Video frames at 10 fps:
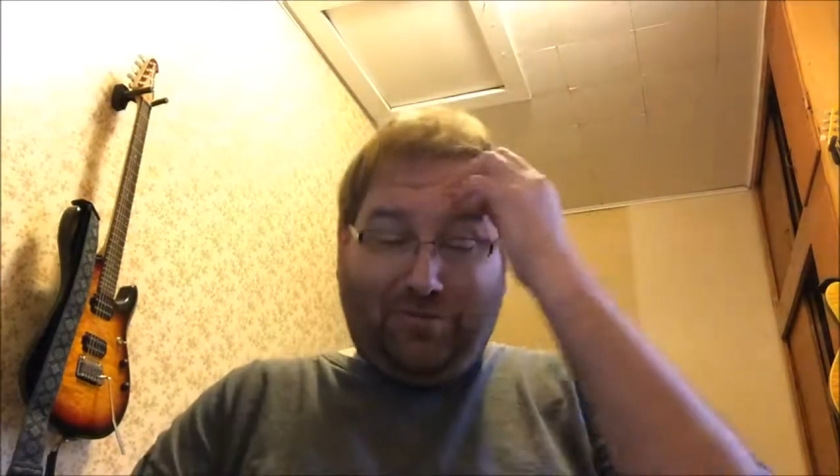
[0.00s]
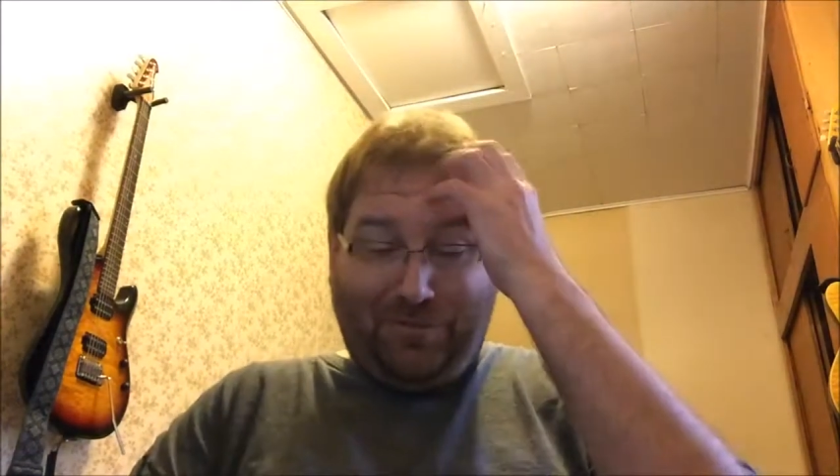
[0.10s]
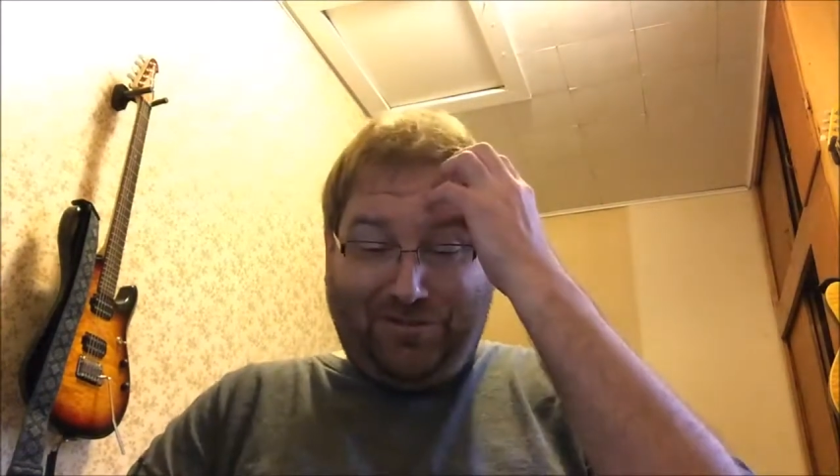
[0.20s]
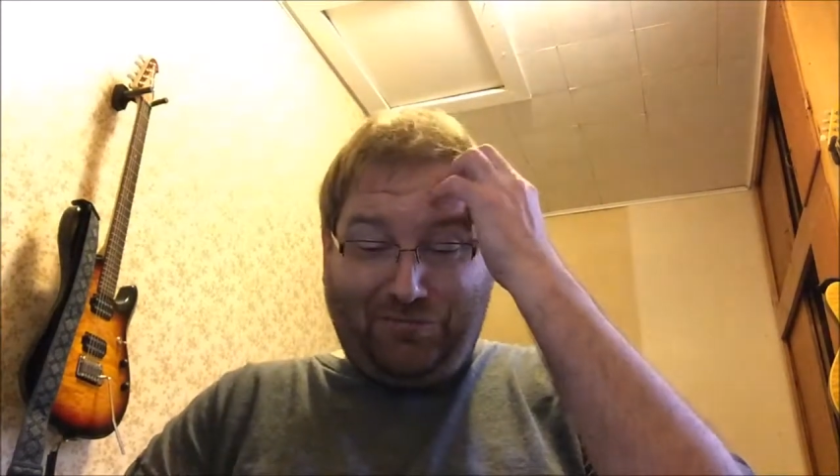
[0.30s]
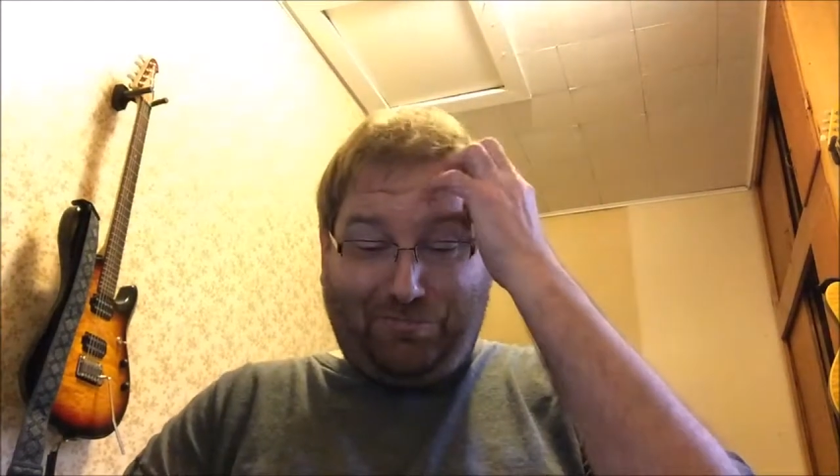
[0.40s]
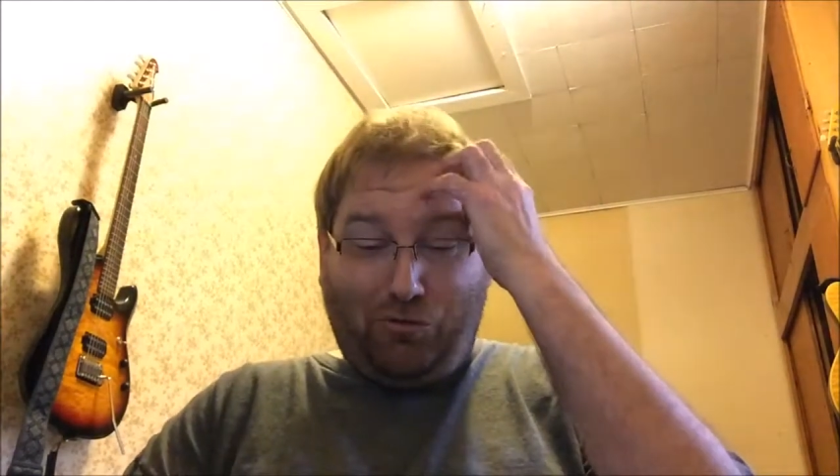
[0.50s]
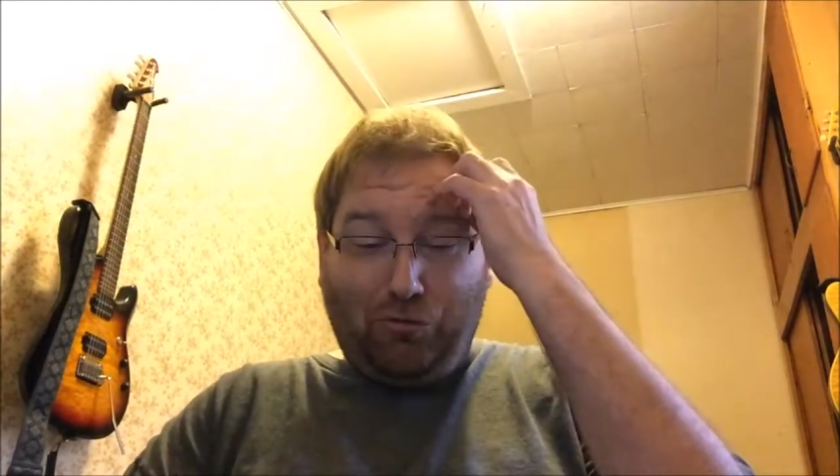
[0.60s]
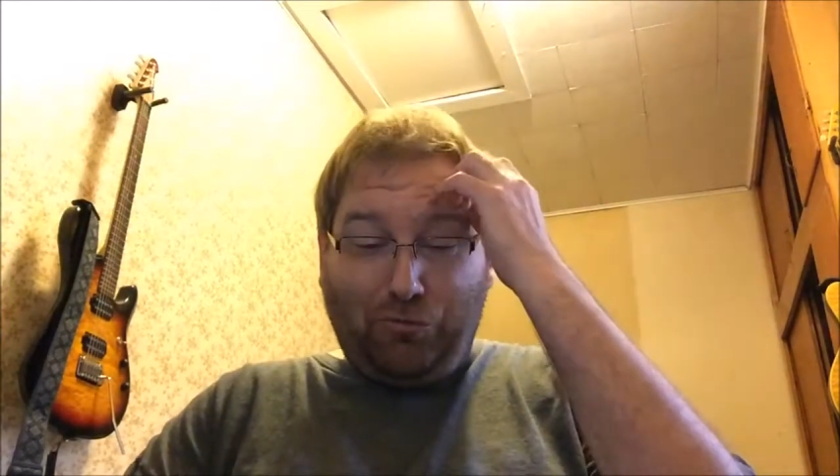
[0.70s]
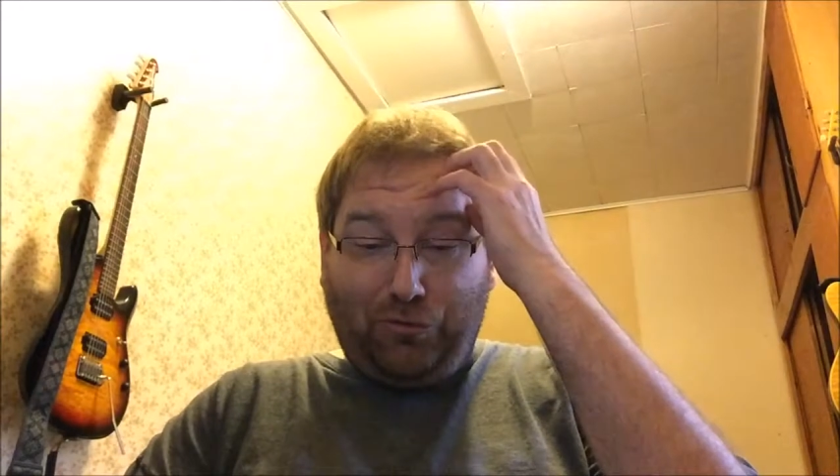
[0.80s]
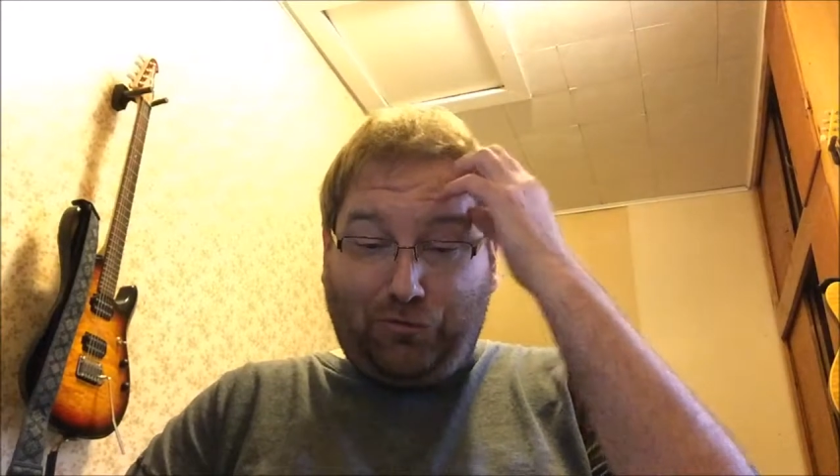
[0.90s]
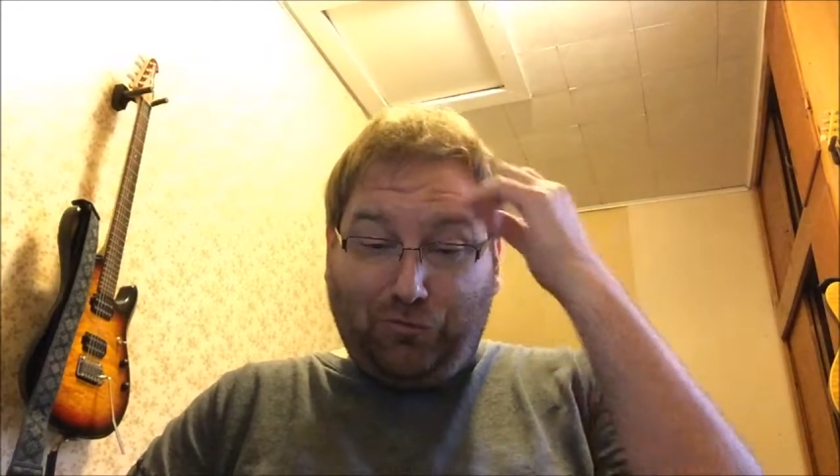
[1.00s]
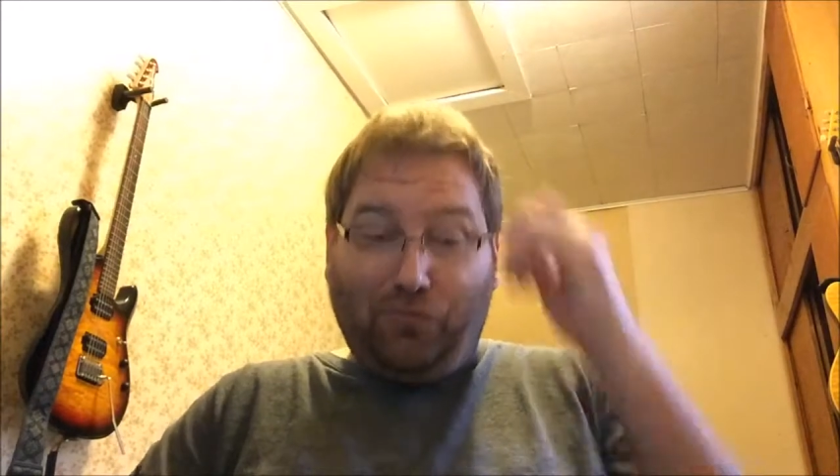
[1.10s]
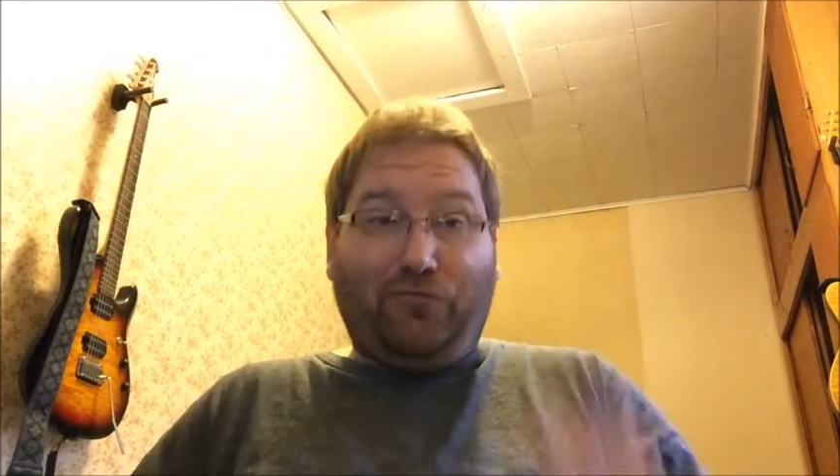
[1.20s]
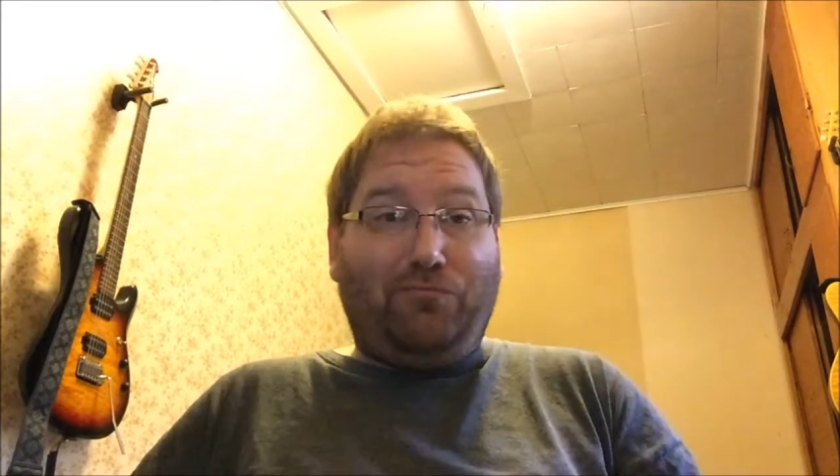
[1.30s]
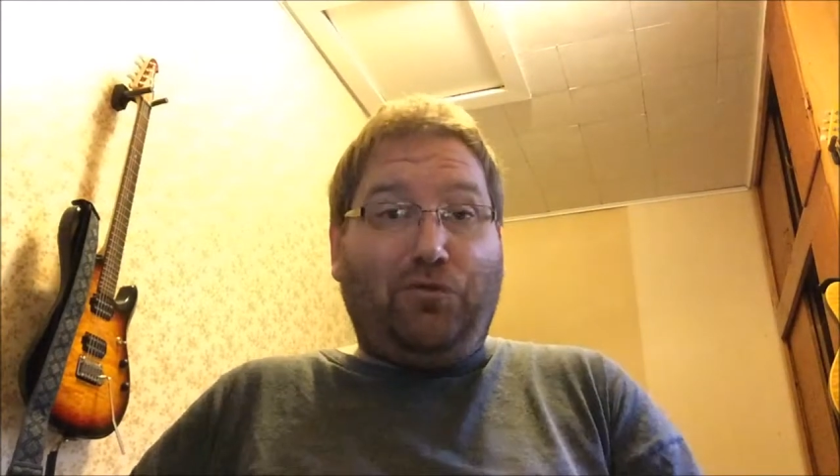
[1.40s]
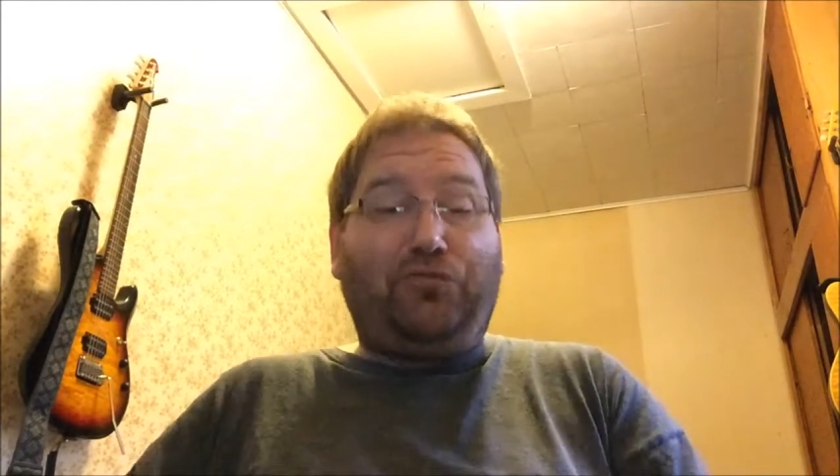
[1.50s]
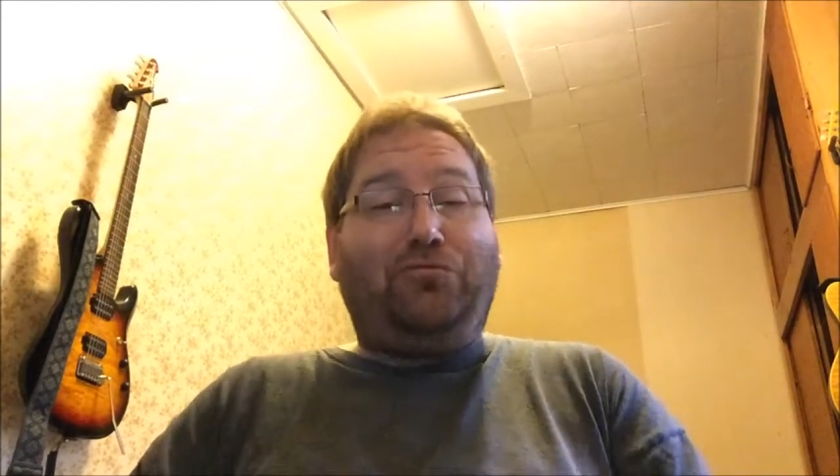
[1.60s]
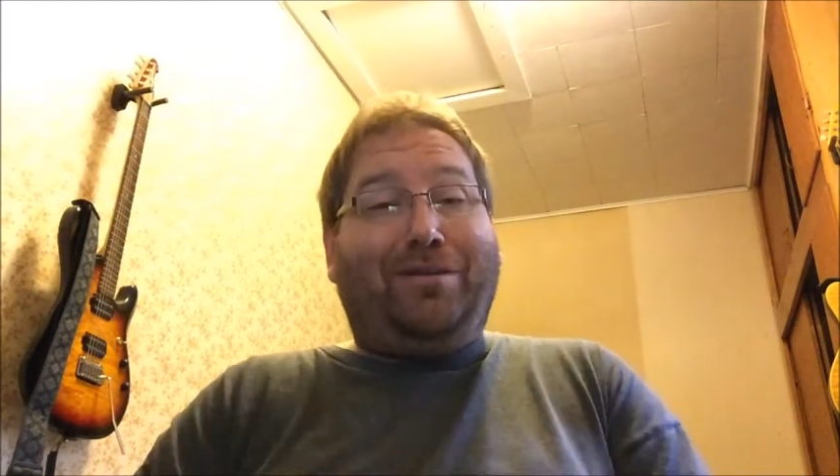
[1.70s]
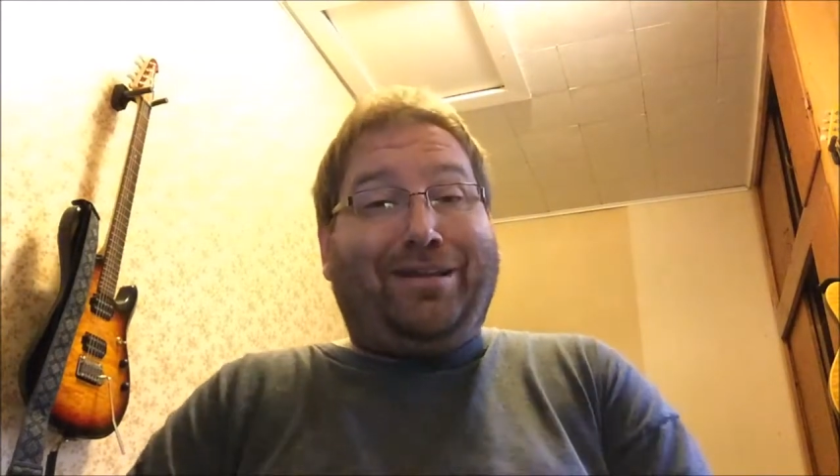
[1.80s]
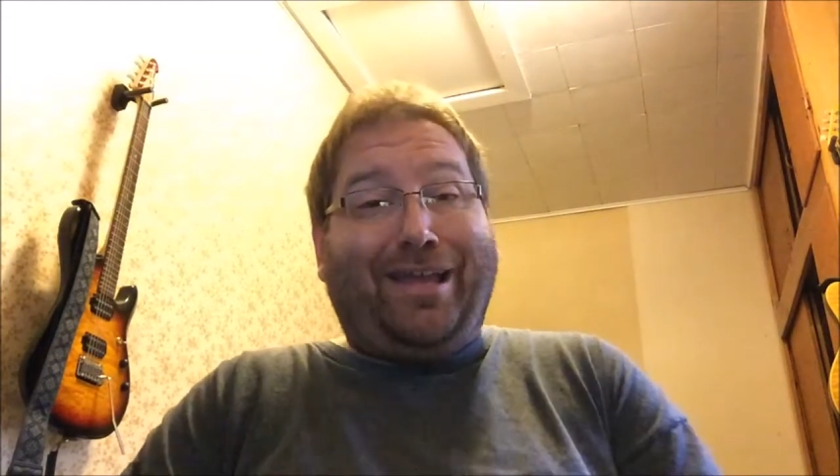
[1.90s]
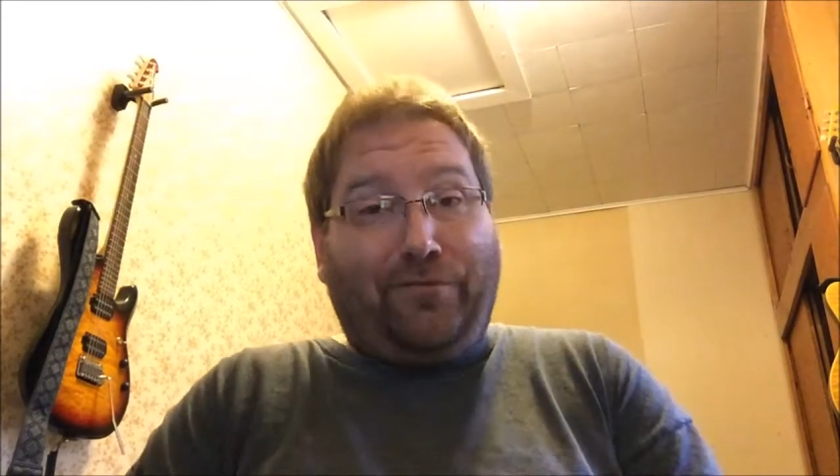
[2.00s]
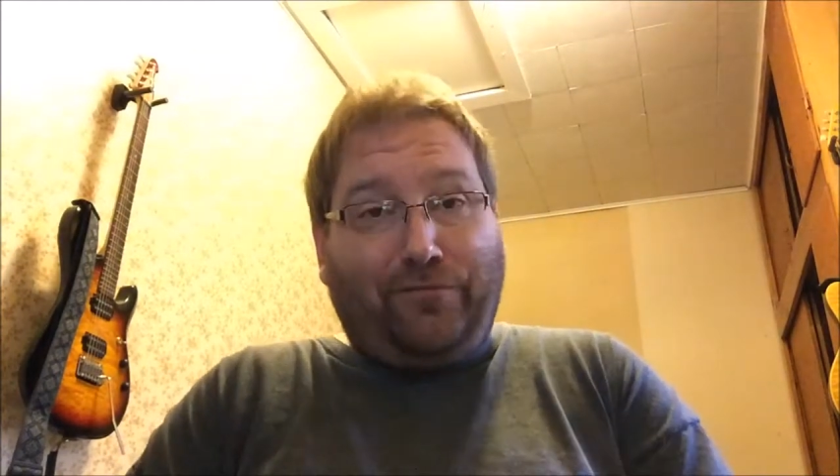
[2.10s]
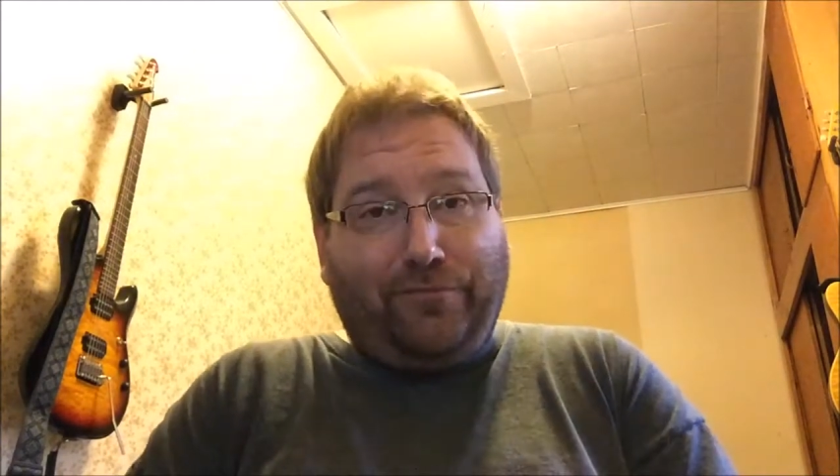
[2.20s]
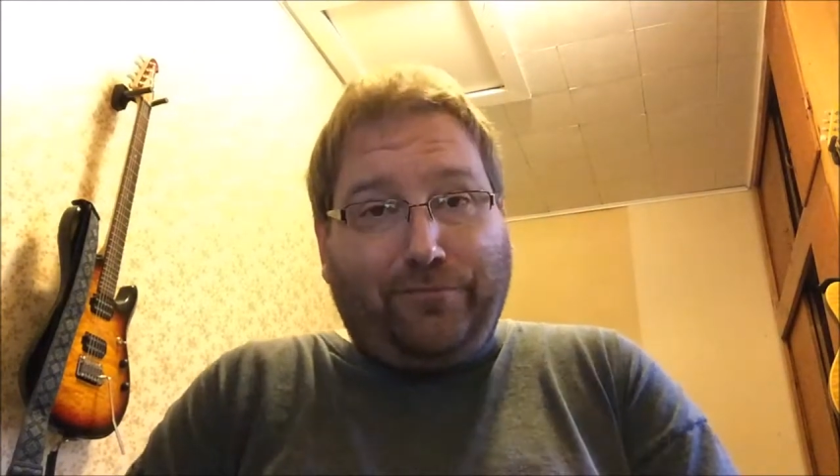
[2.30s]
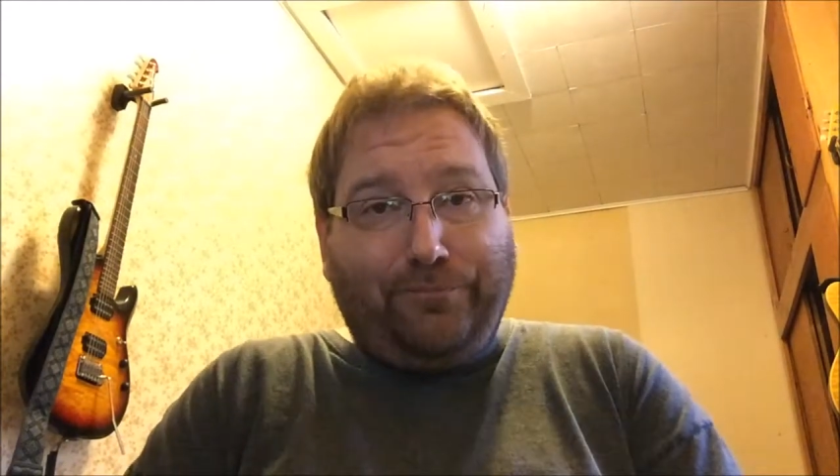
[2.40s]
I went to parochial school for most of my life.